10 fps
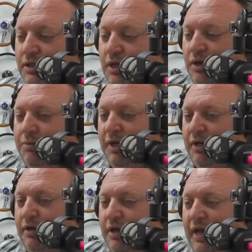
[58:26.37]
I
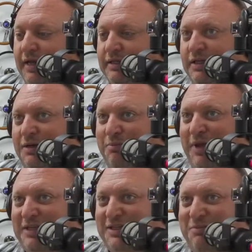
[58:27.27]
mean, as a
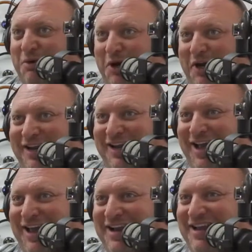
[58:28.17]
marketing
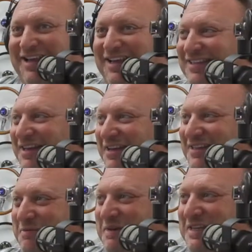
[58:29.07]
guy and
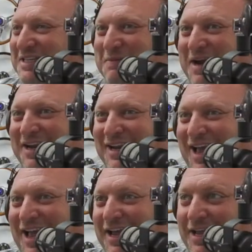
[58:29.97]
as a business minded
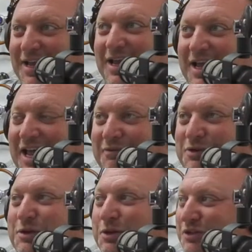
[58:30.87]
guy, if
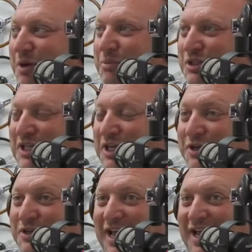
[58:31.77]
you don't start building
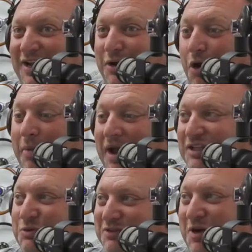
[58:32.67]
your deck, go back
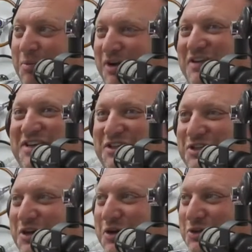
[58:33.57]
to one of our previous
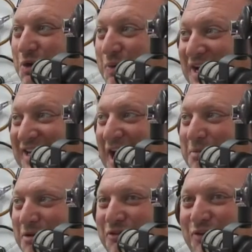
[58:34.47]
shows where we had
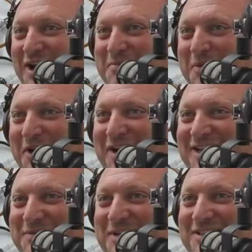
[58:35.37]
Cameron Foray,
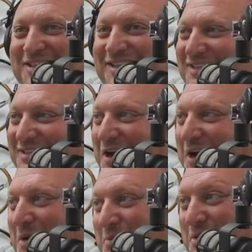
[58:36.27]
marketing specialist, talk
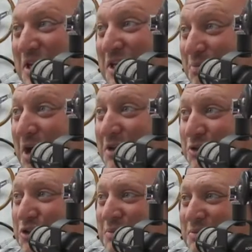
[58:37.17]
about building a
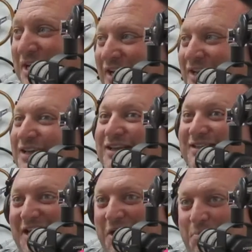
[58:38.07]
sponsorship deck
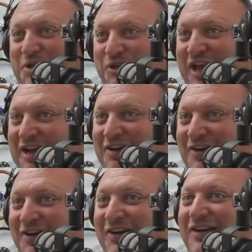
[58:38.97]
to help build that
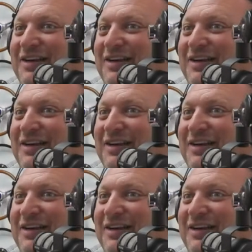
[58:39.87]
car